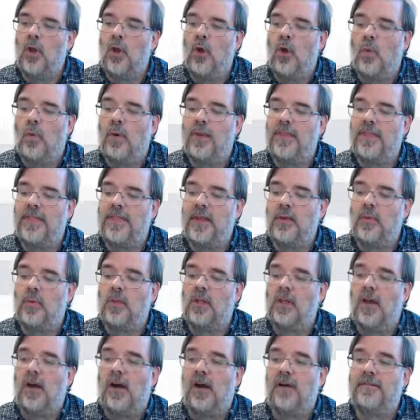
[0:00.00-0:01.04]
One thing
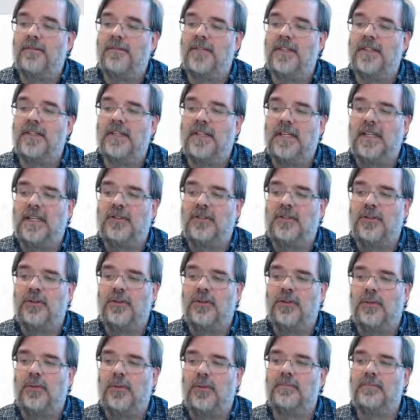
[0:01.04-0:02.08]
we'll often need to
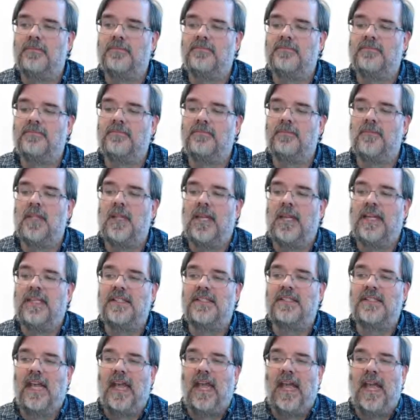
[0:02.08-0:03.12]
do
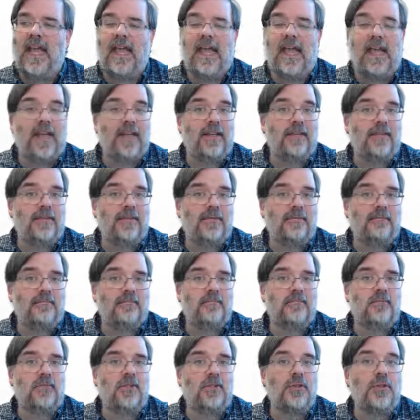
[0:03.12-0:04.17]
is add
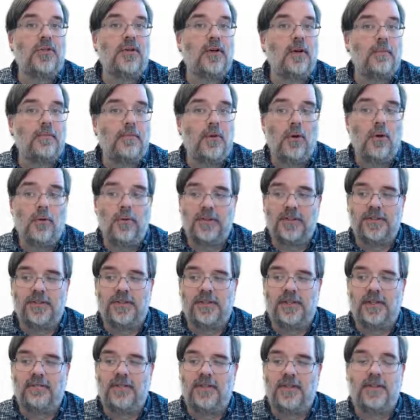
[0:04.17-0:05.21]
to the components
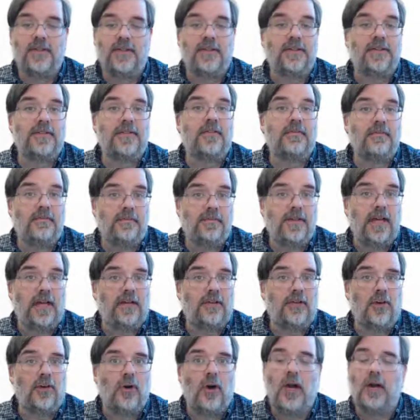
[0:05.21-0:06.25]
of the
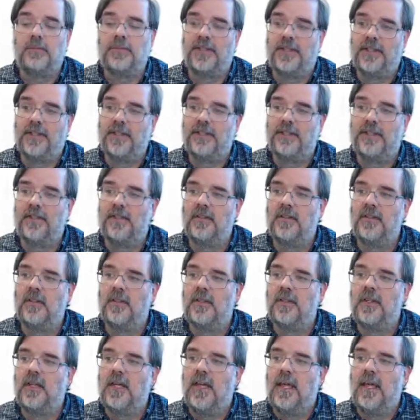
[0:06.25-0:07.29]
vector object.
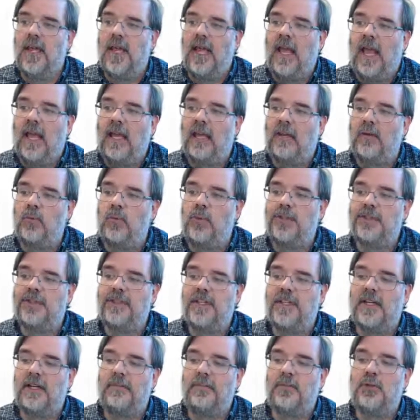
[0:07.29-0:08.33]
And we'll
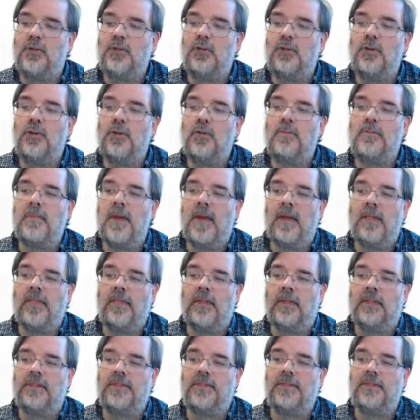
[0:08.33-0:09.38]
set up two
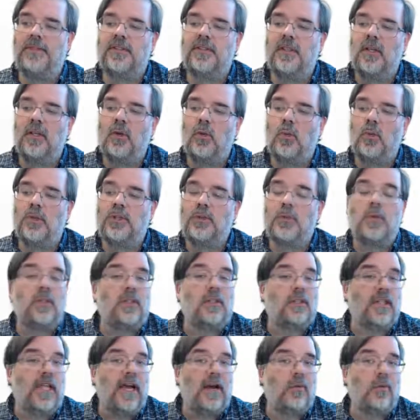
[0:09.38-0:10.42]
methods which will
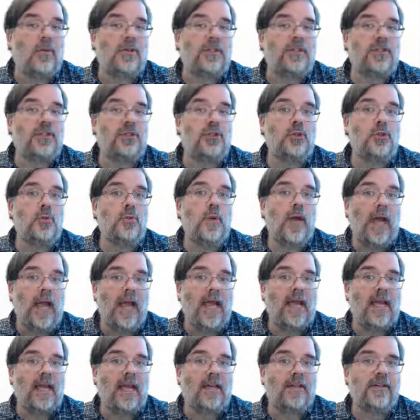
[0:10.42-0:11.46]
allow us to
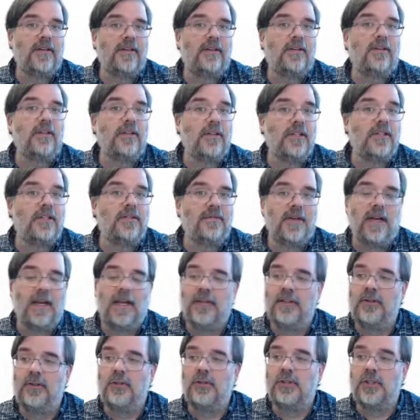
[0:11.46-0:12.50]
add to these
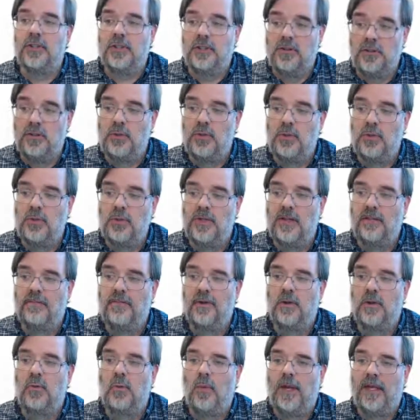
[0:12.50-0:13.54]
values in two
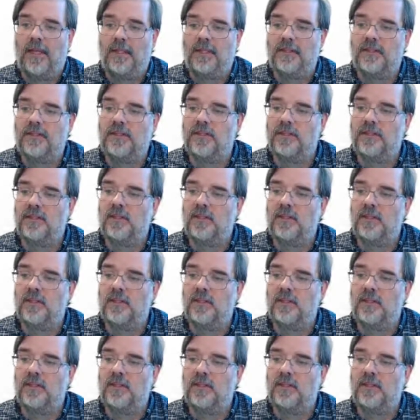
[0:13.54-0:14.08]
different ways.